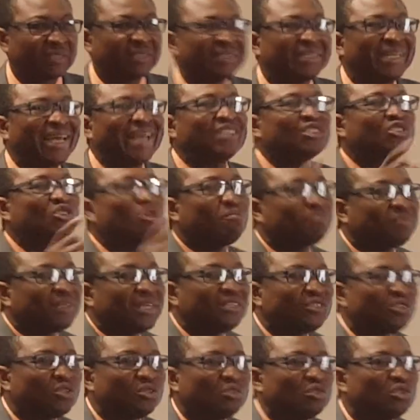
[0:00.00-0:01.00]
They are some
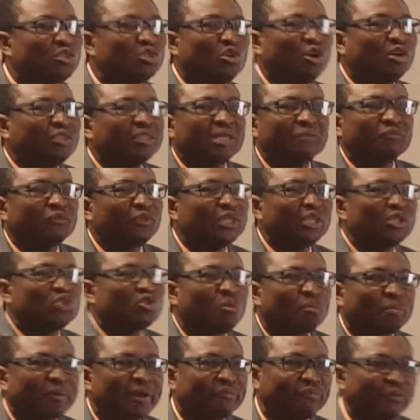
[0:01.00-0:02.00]
things you don't even need
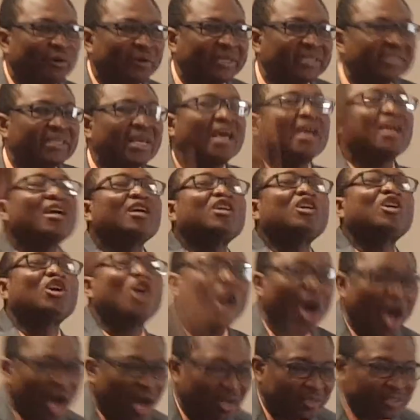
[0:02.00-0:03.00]
to pray for it.
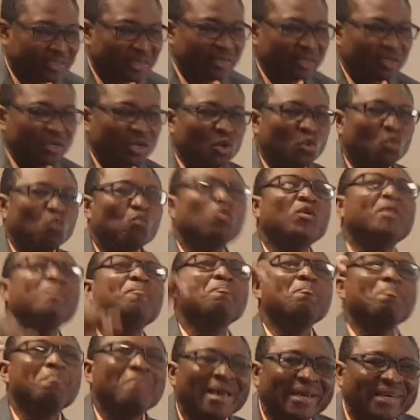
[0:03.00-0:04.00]
God will
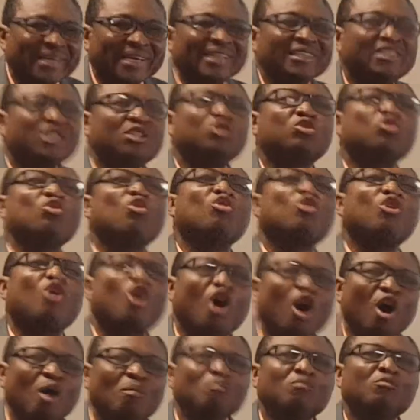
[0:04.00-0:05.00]
make it to
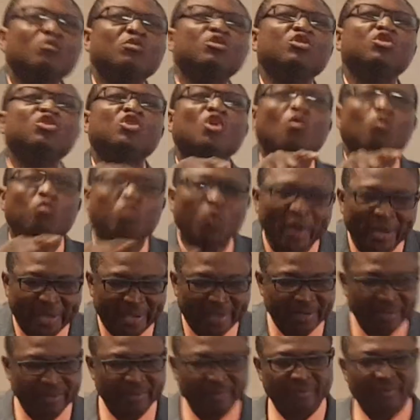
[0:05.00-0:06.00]
come your
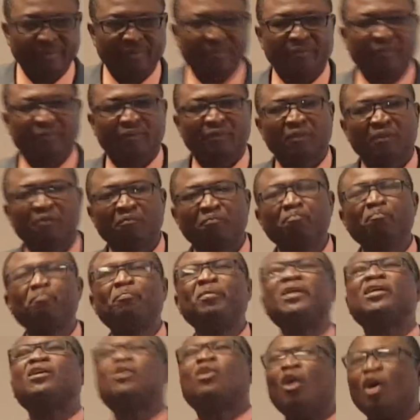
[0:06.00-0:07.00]
way
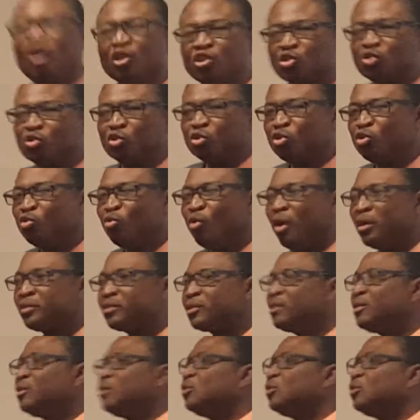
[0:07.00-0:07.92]
because you do what?